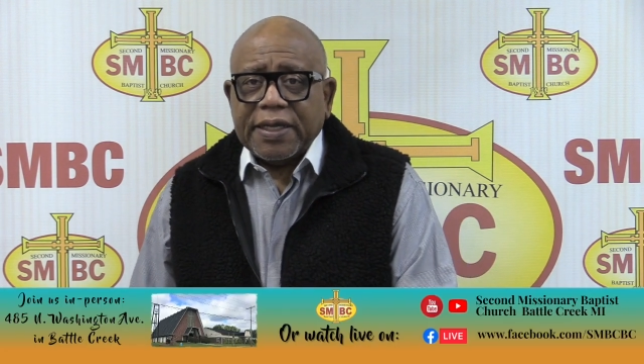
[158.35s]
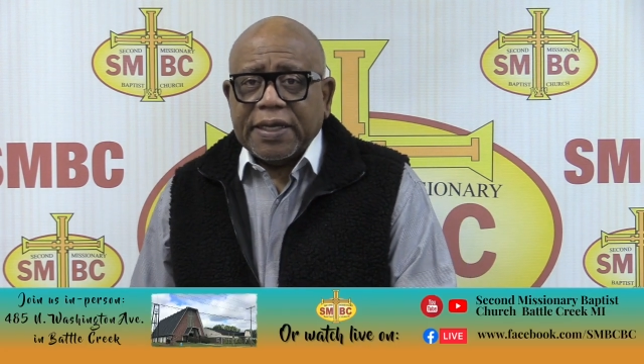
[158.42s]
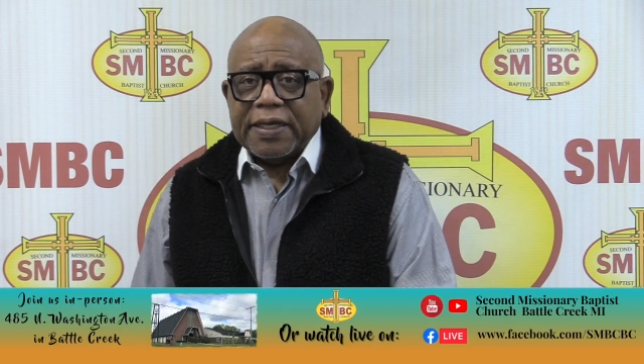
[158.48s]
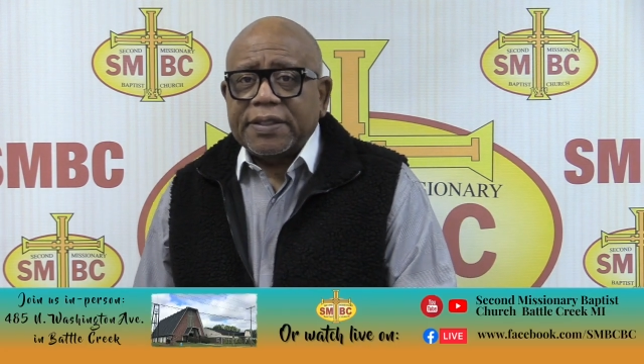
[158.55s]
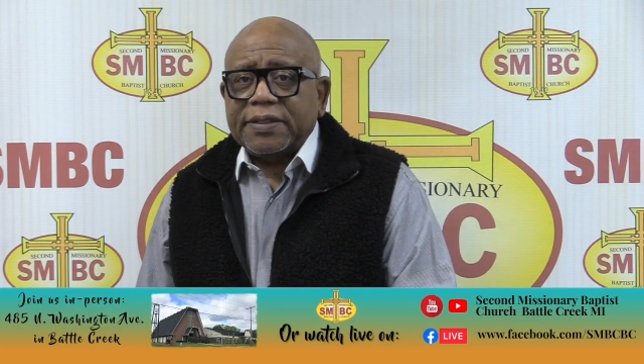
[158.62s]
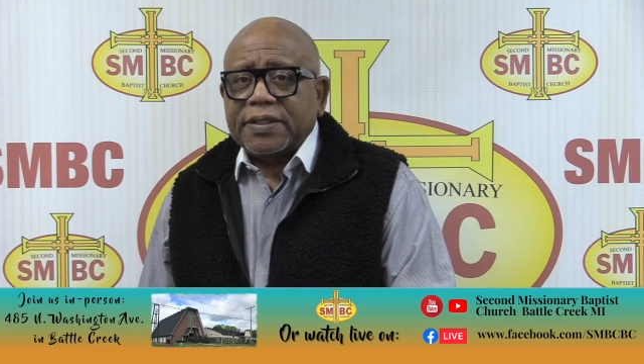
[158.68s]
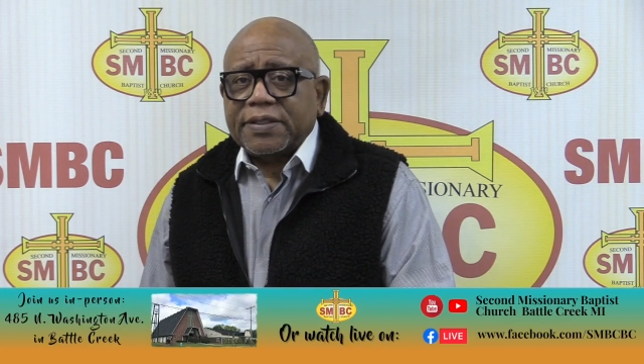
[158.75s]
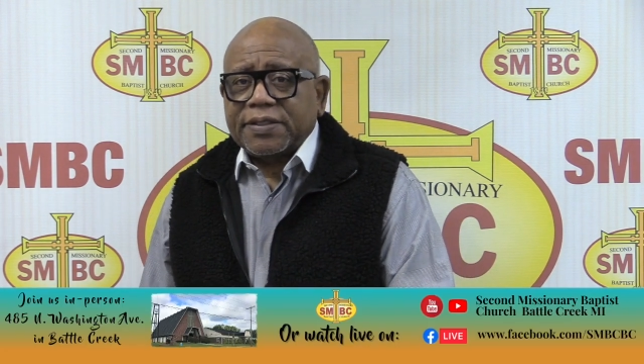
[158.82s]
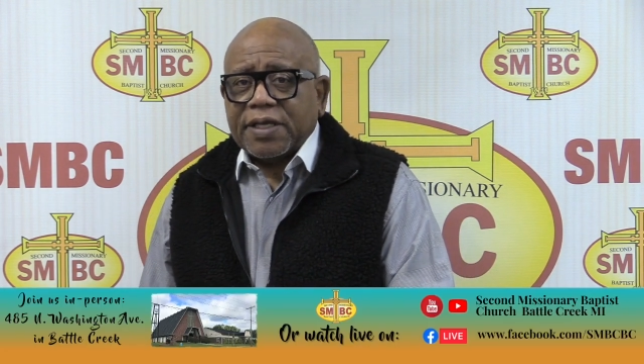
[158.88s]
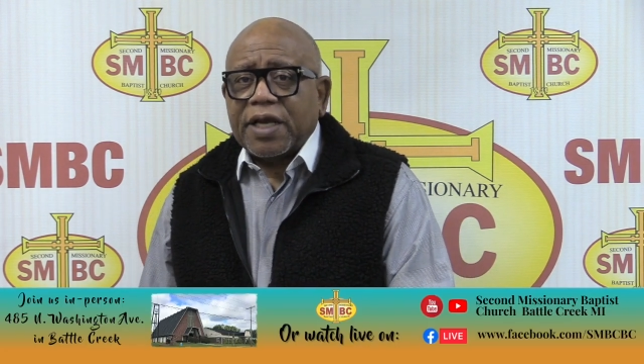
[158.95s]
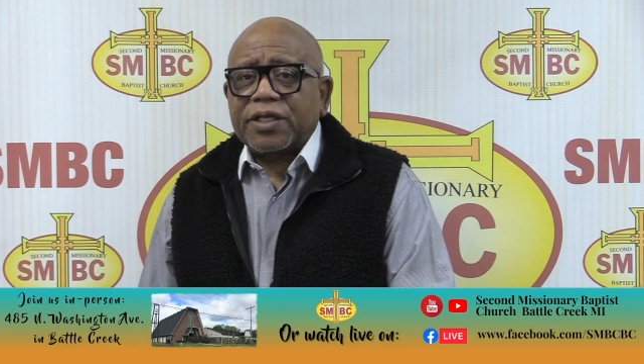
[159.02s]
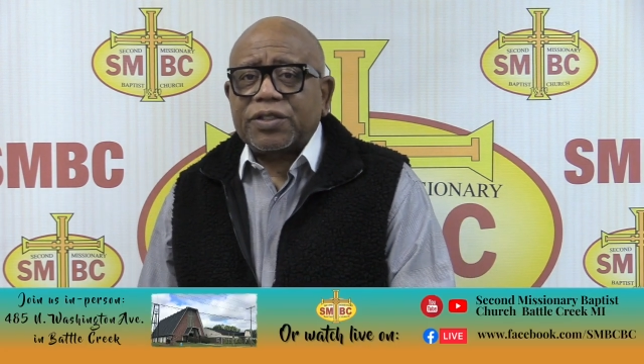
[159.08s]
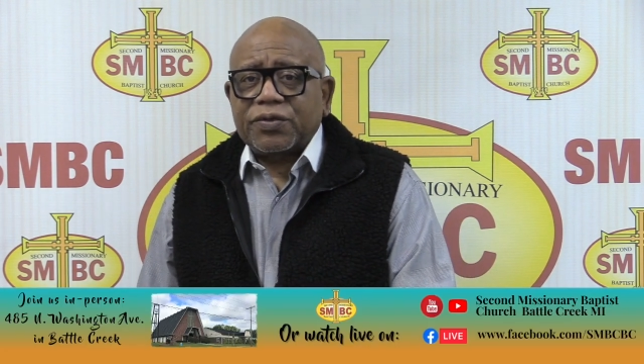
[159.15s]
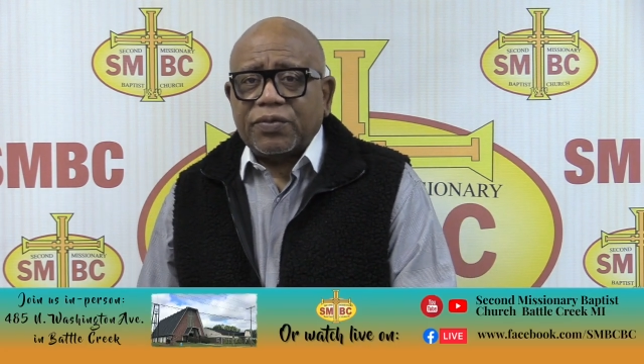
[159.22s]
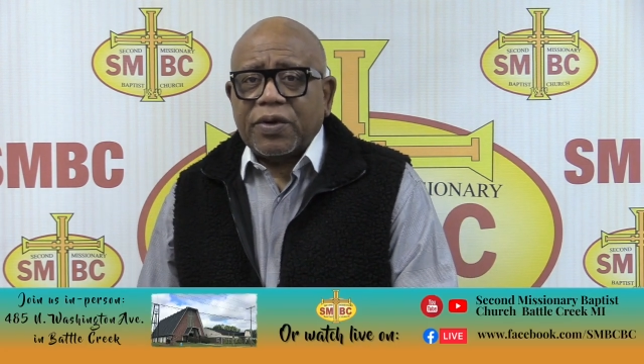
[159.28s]
in the
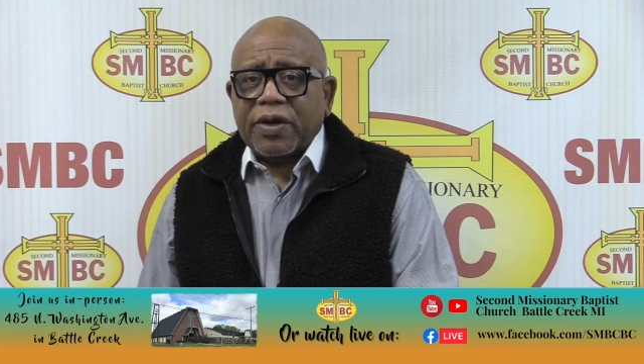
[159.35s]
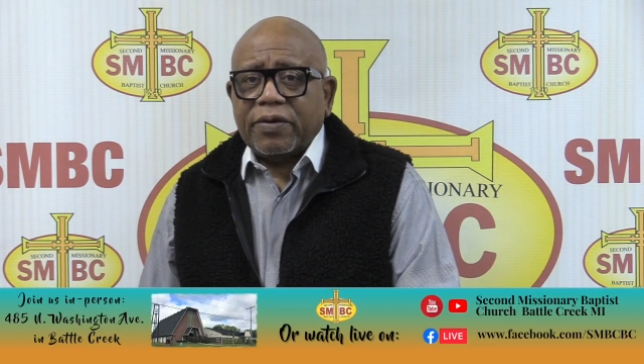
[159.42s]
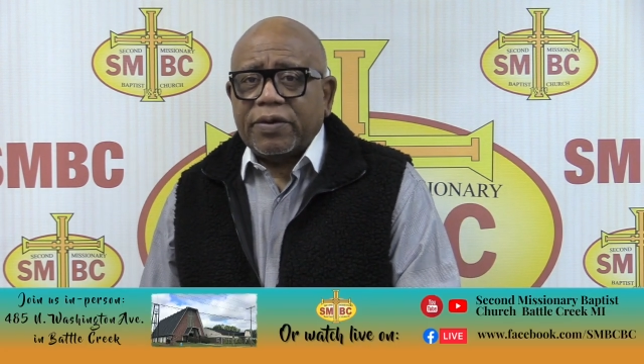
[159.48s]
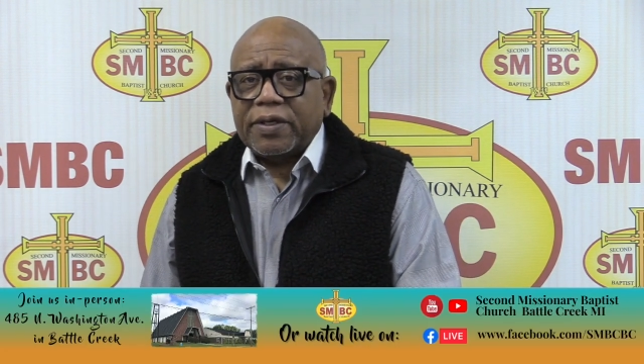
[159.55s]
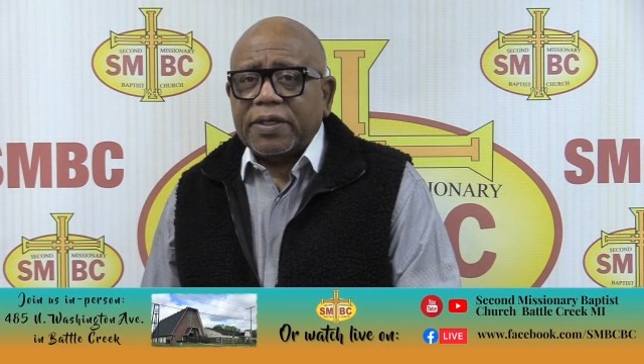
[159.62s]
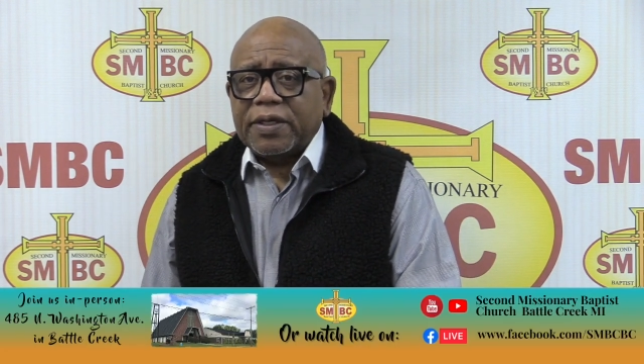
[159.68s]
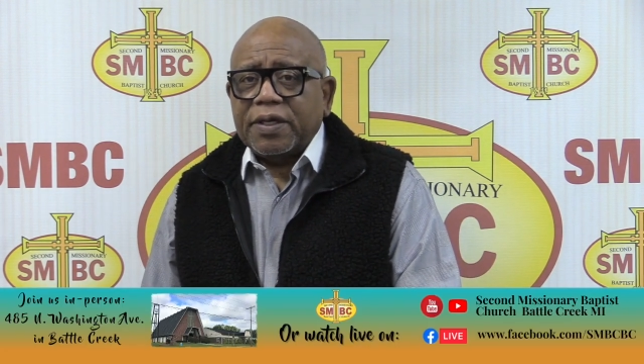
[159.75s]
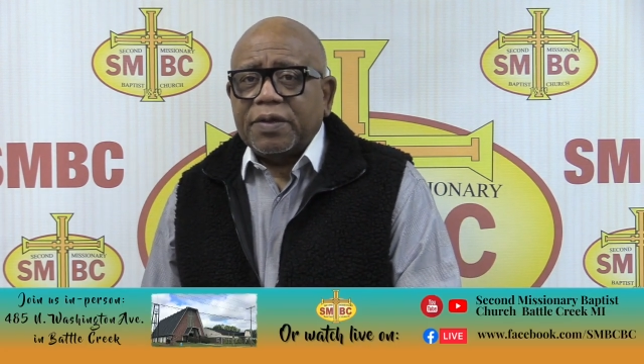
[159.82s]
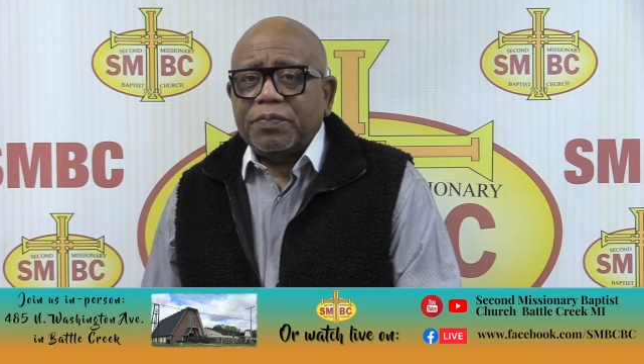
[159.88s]
sanctuary,